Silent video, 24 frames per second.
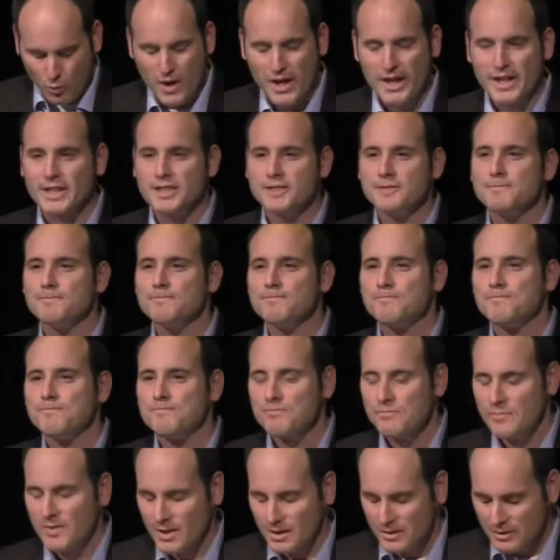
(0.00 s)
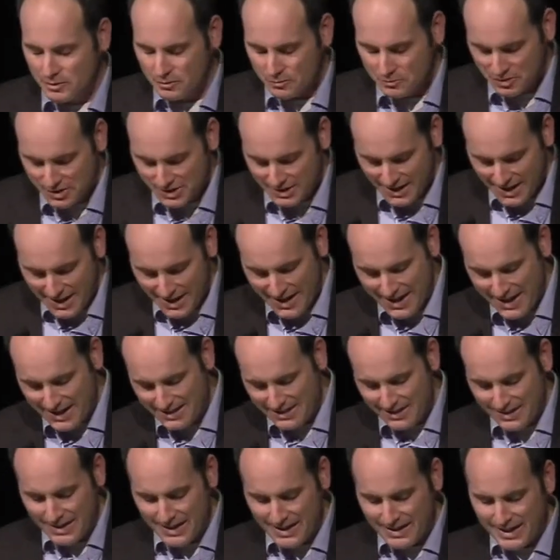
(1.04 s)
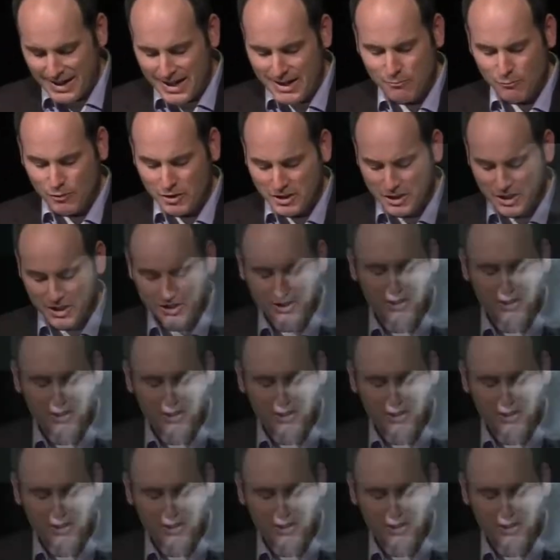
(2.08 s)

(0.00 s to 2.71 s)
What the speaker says: Twain, who said, "It ain't what